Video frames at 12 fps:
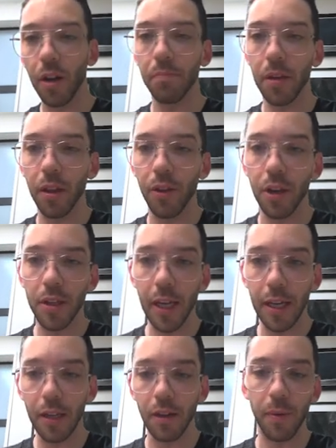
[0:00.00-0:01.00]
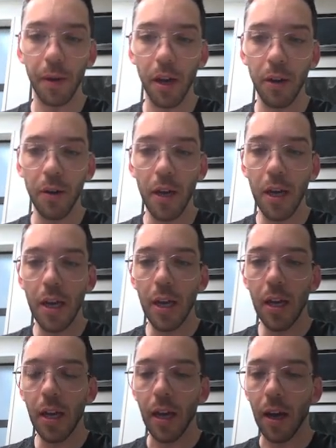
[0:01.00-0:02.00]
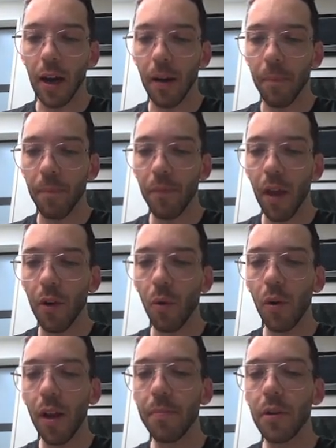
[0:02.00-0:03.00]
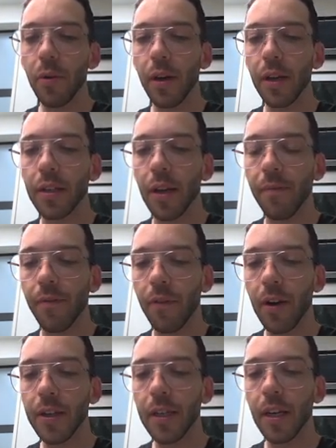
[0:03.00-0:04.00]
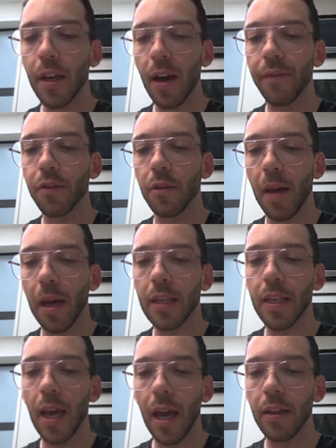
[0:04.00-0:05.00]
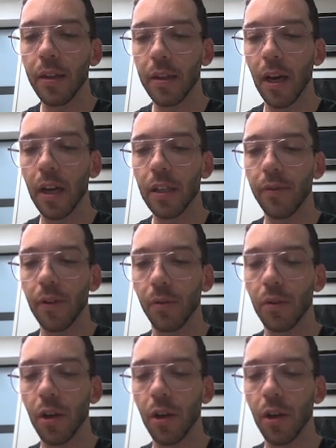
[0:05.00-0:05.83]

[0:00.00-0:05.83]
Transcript: I hit 30 seconds, off we go. And all I'm doing is I'm freezing enough to maintain this ice field.